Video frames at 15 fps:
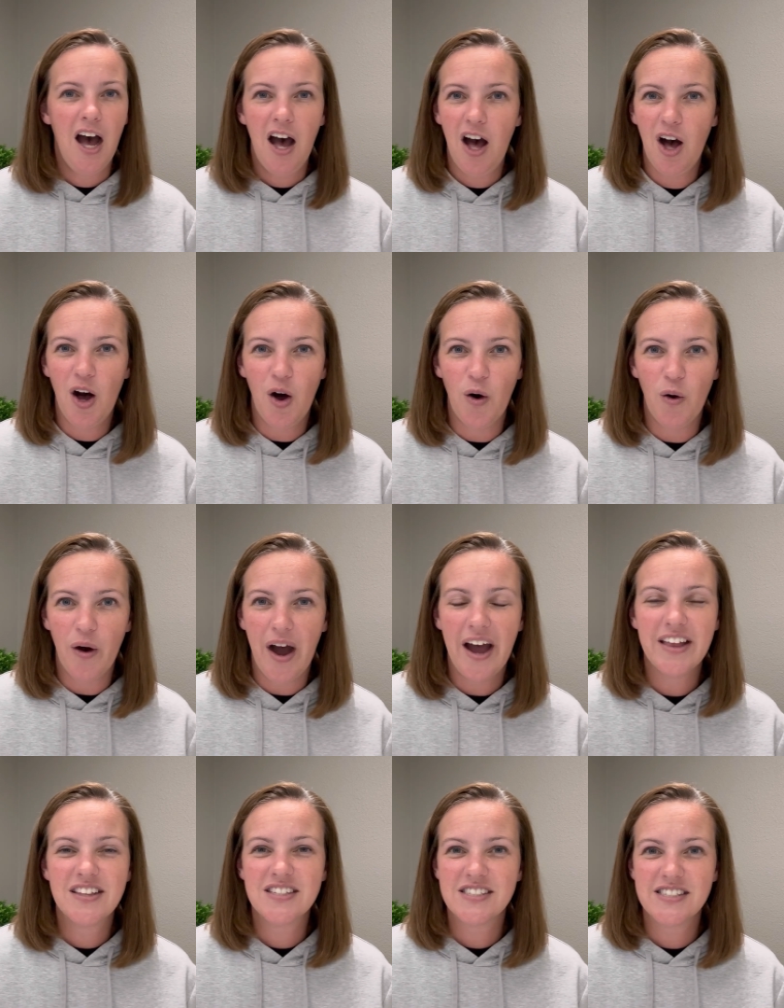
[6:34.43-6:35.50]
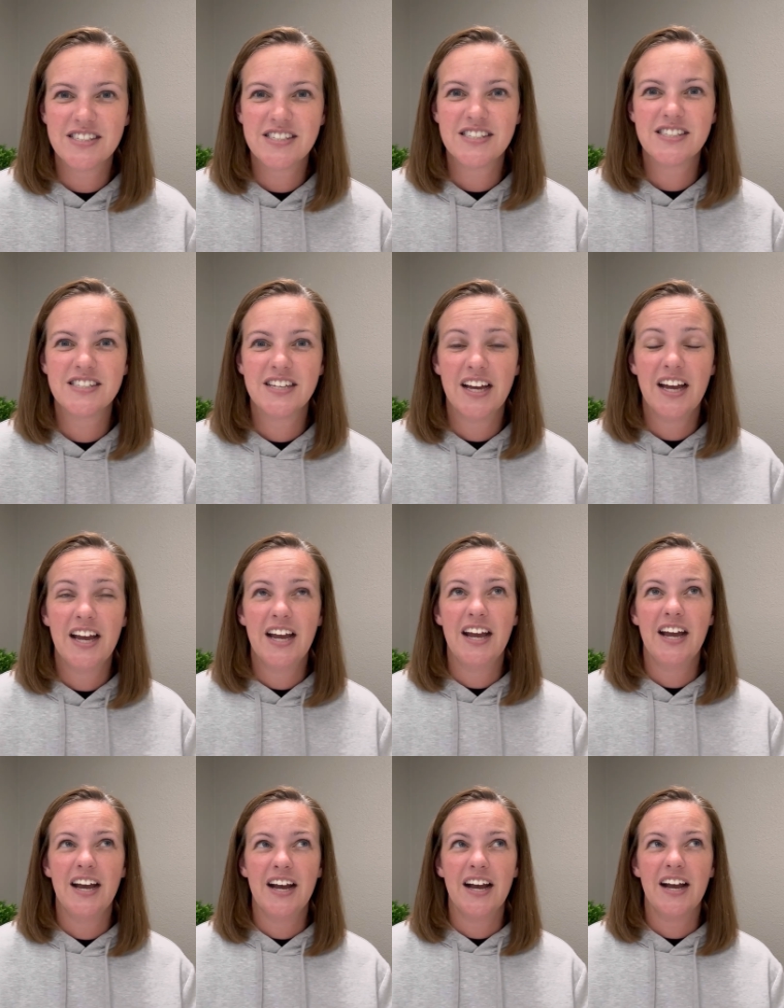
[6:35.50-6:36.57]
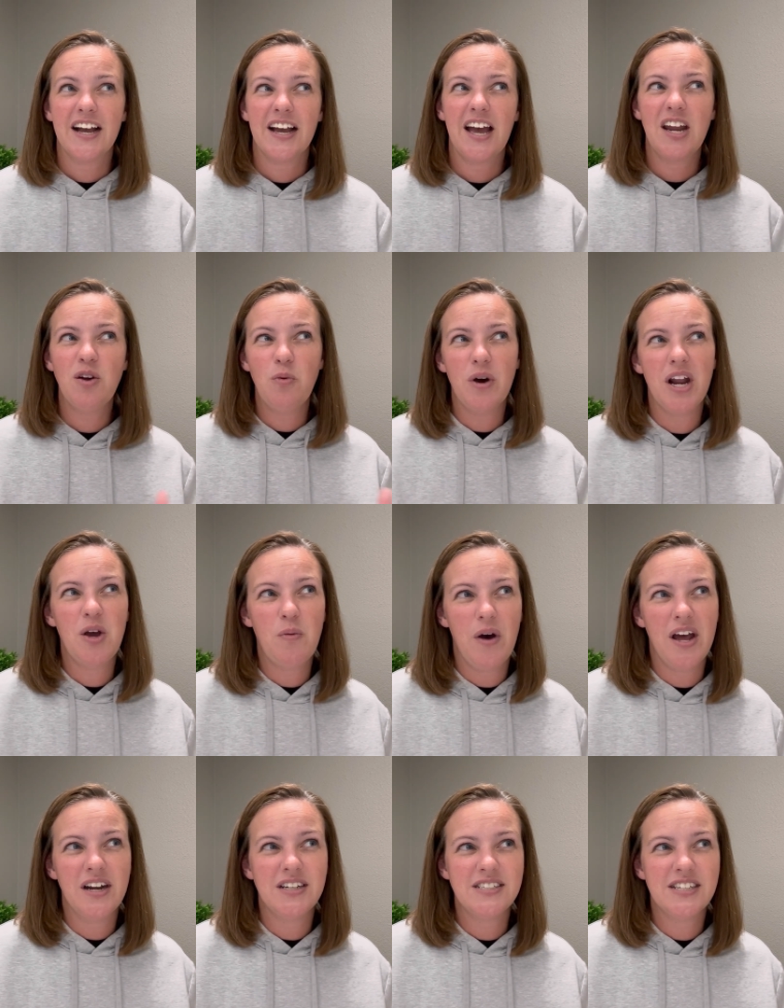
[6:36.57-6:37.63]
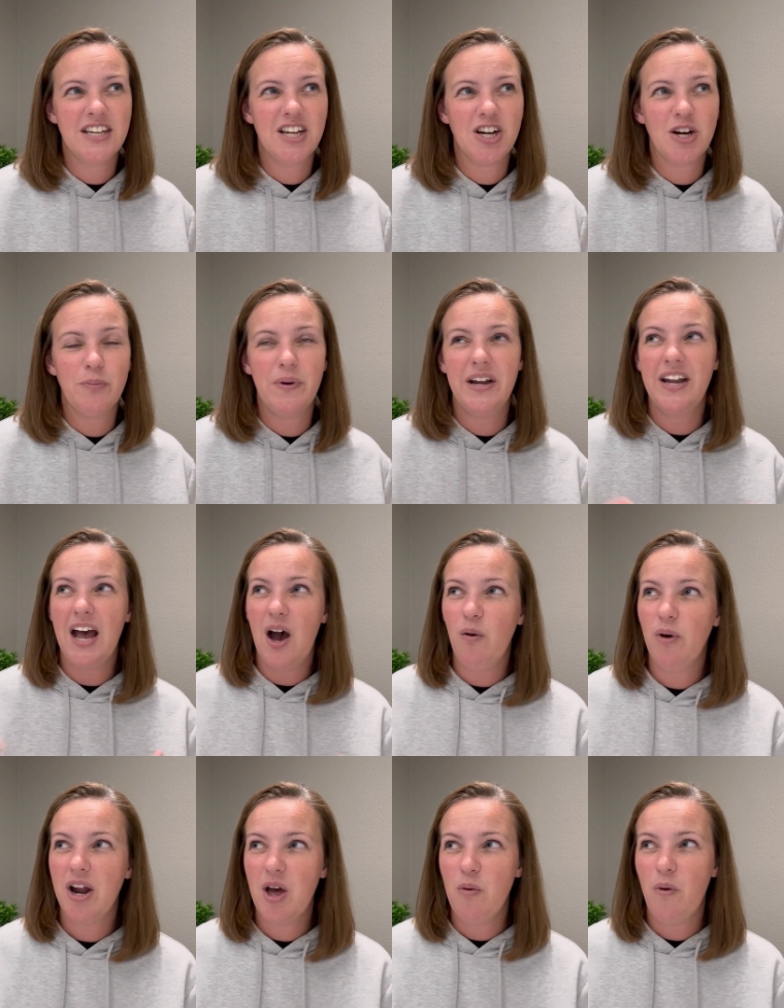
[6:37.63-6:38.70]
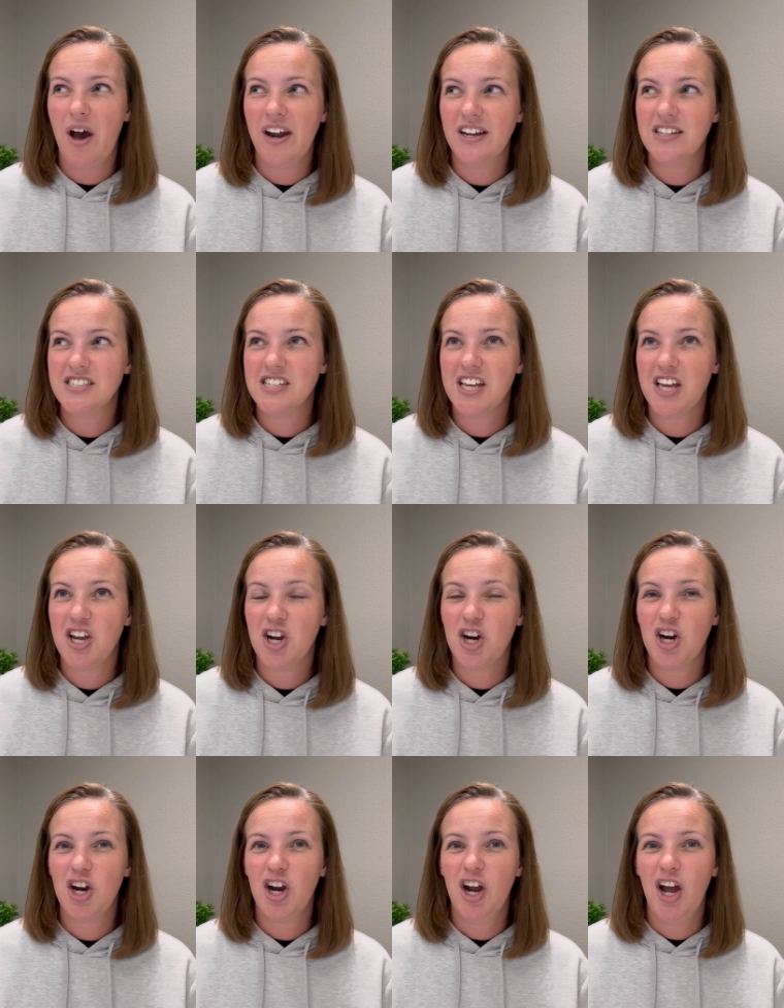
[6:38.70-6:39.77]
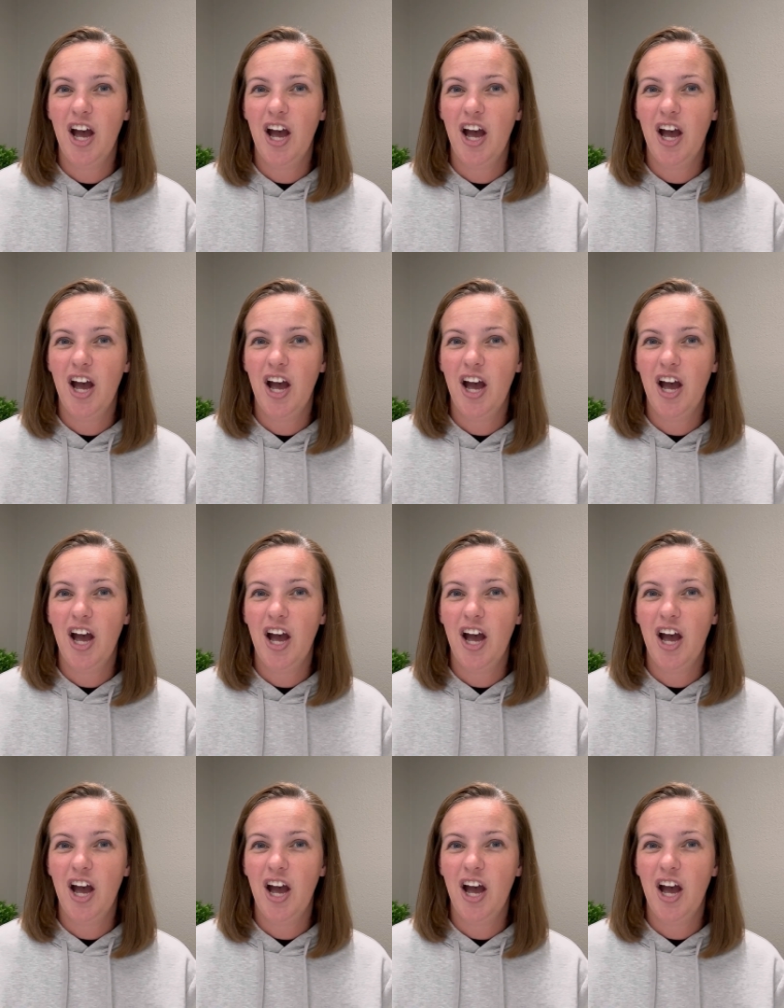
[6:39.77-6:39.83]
oh, this is kind of what I wanted to hear, but not what I wanted to hear.